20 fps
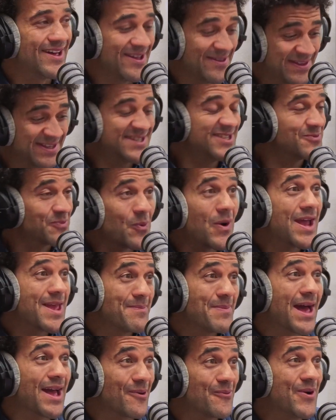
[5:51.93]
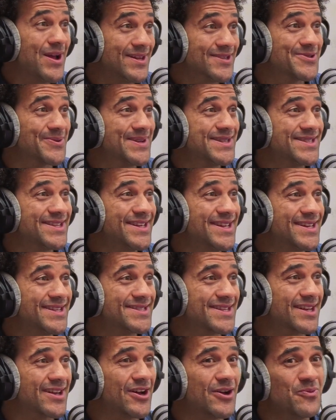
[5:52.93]
this is way back when, 20
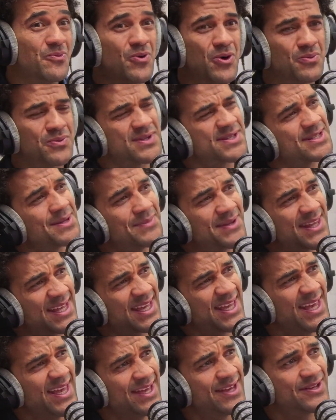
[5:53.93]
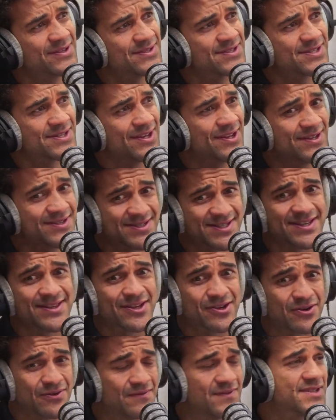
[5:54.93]
years ago. What were some of the key concerns in
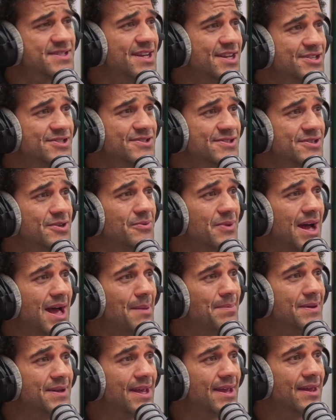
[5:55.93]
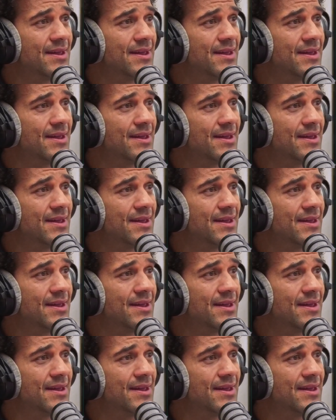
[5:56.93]
the conversations that were happening?